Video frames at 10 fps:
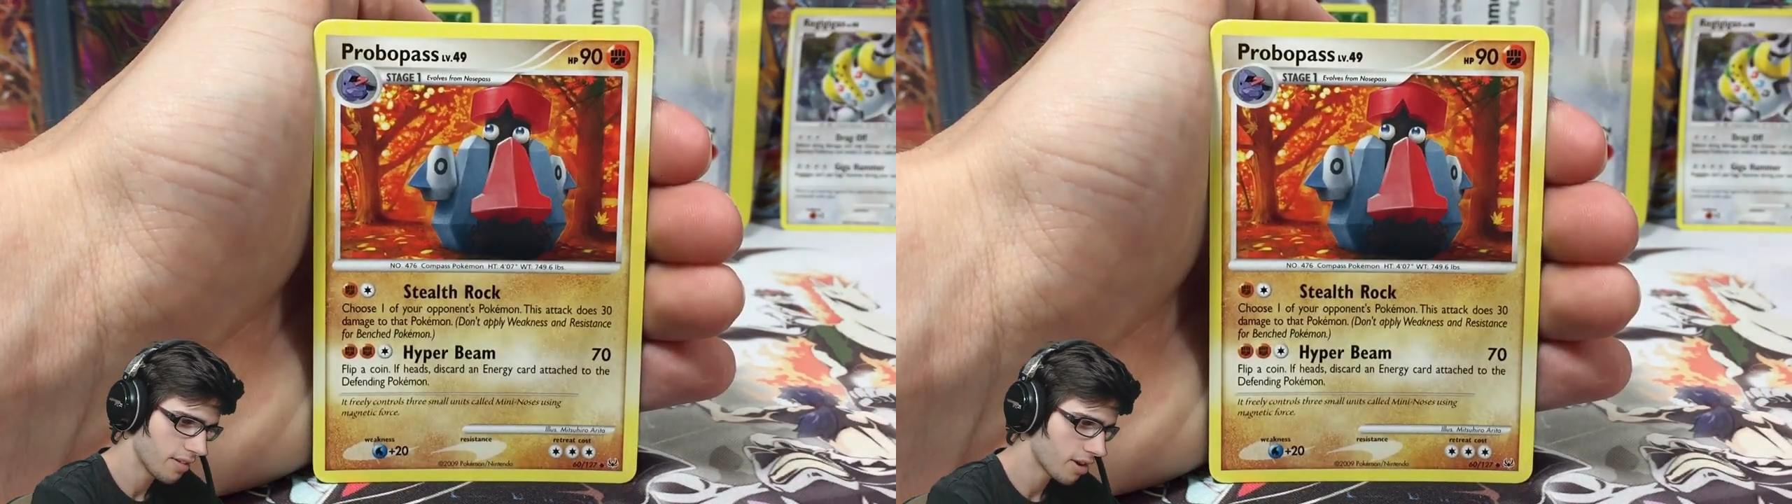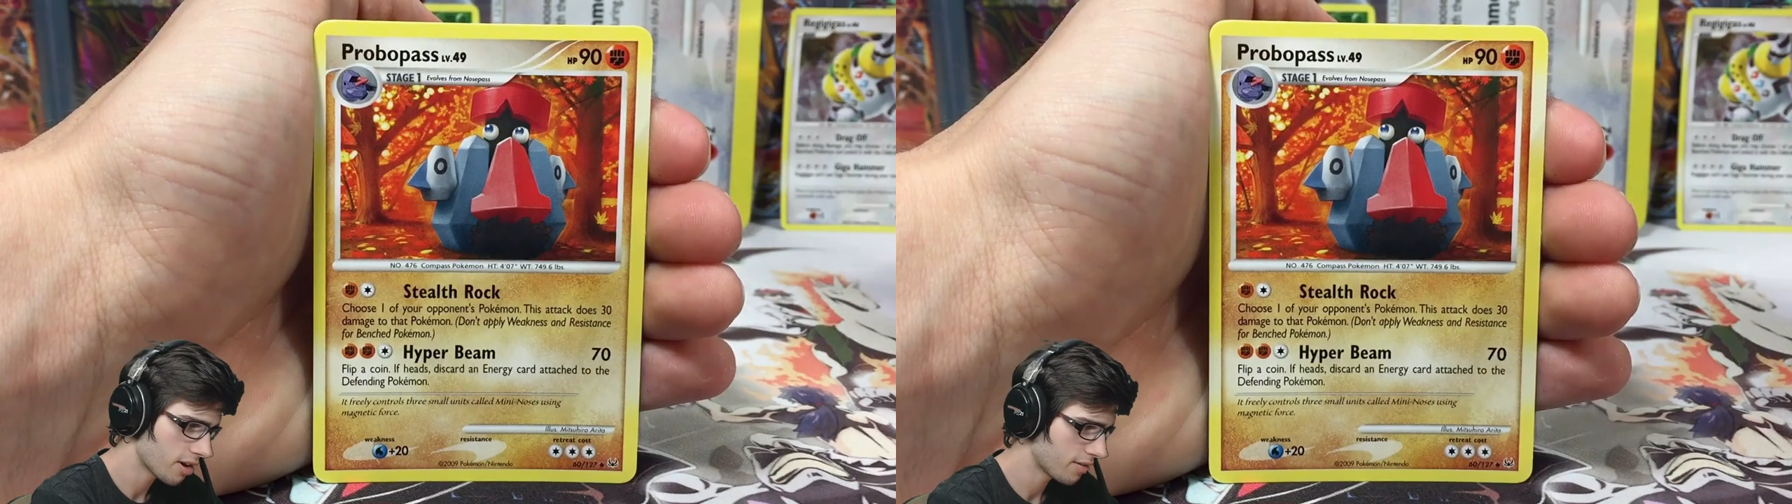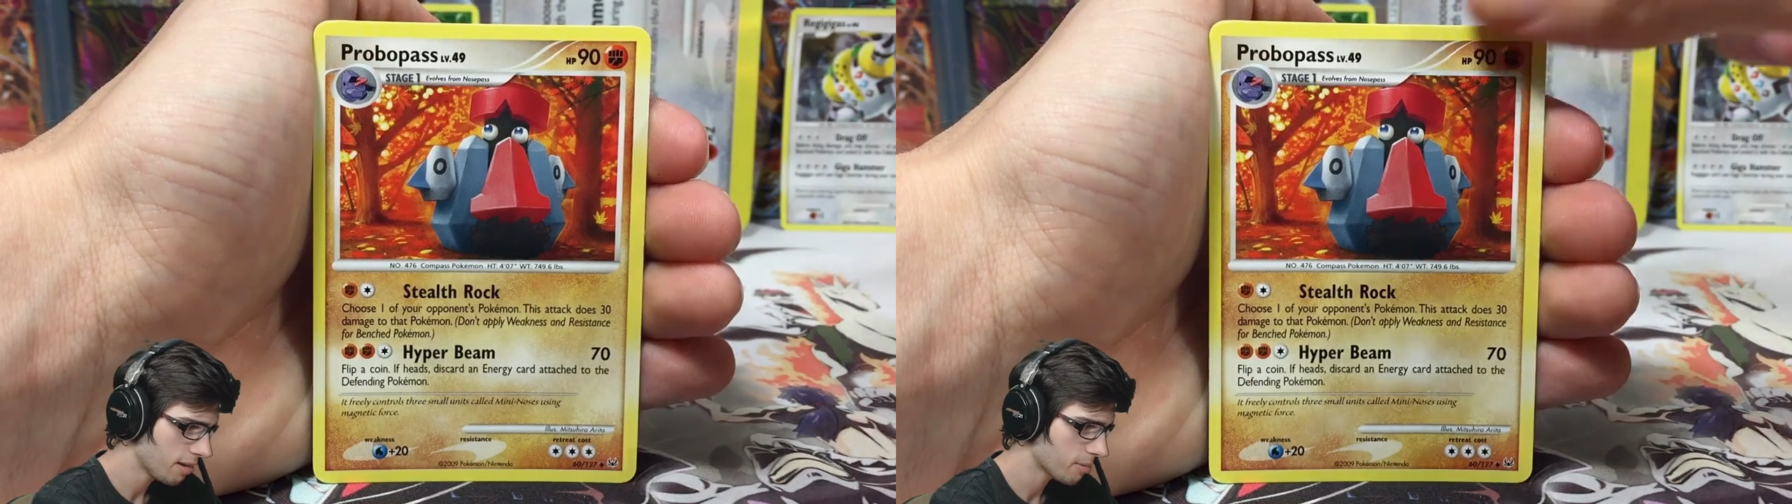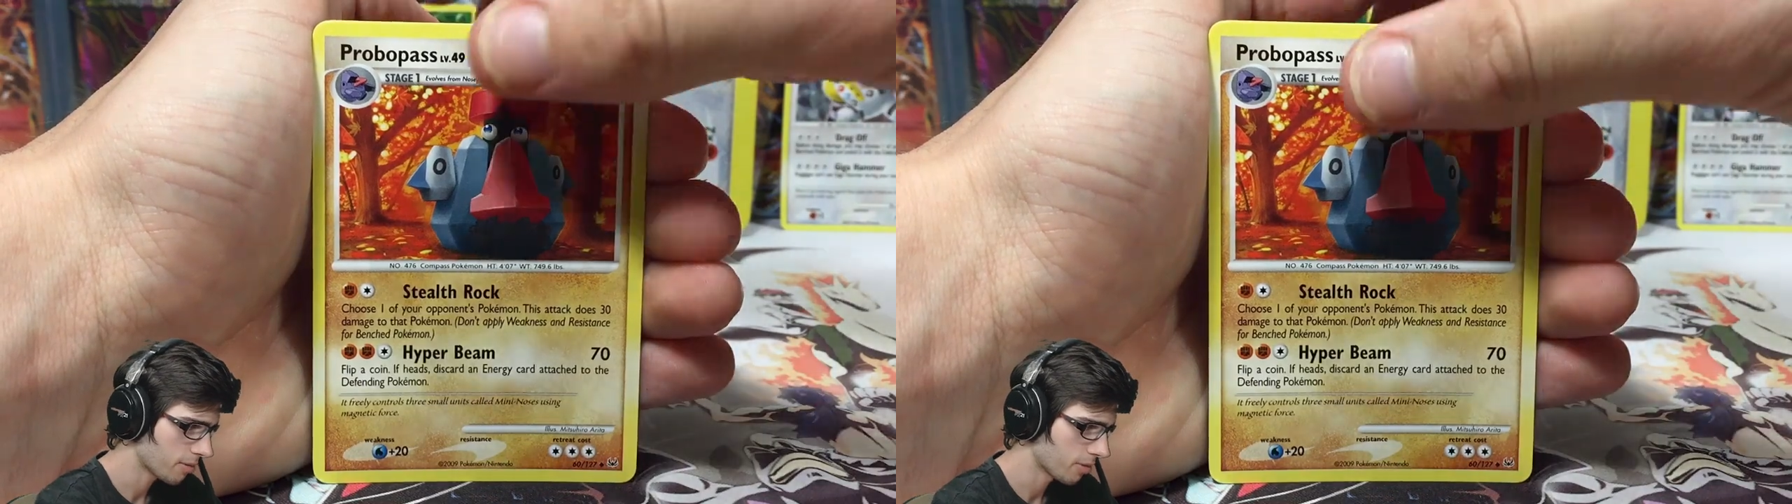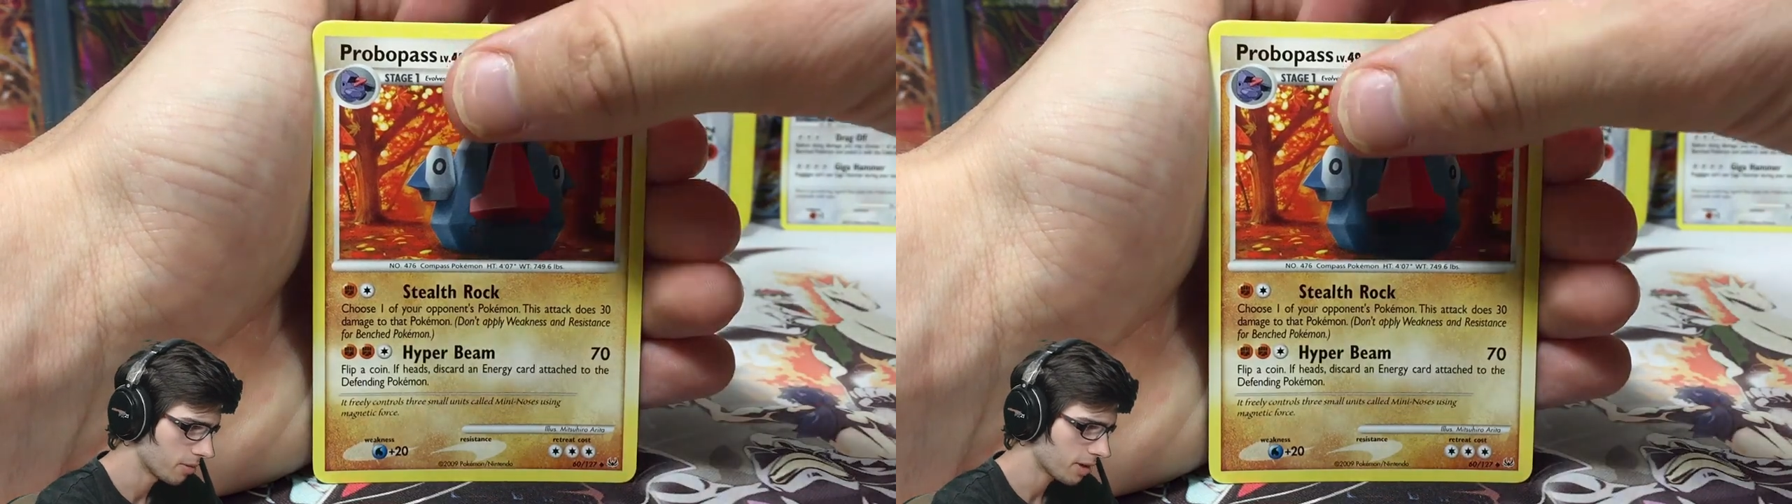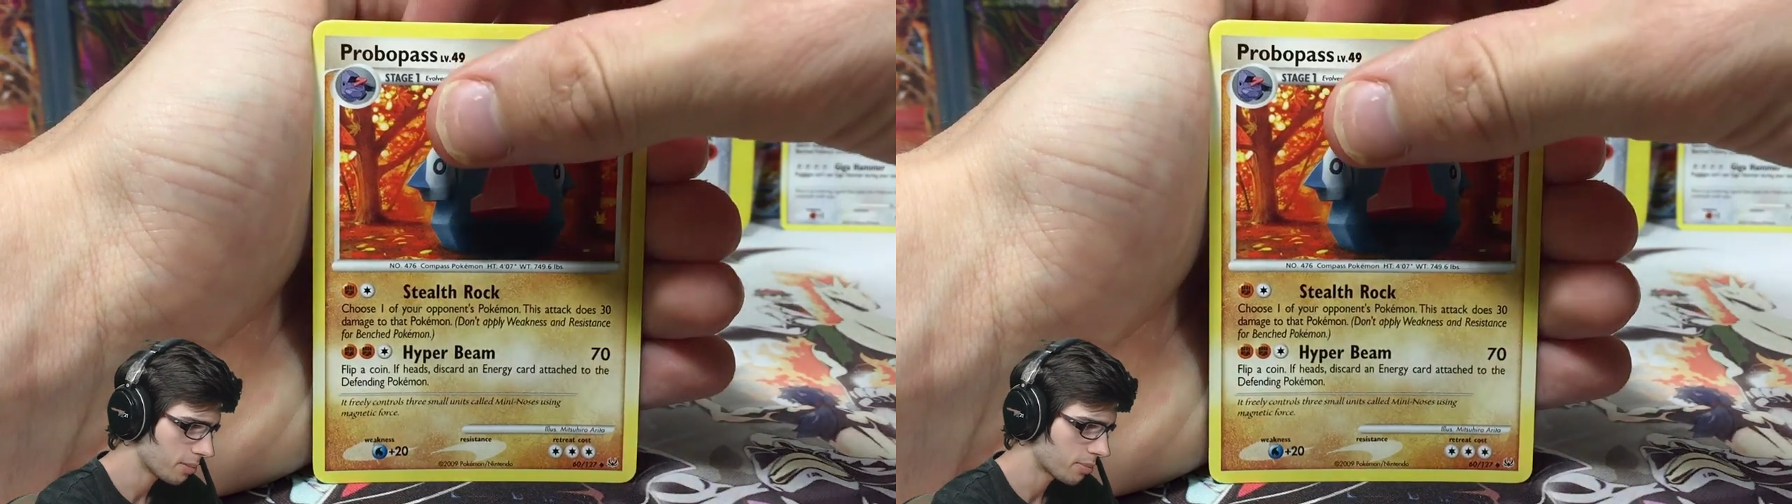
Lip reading: never heard of that before. We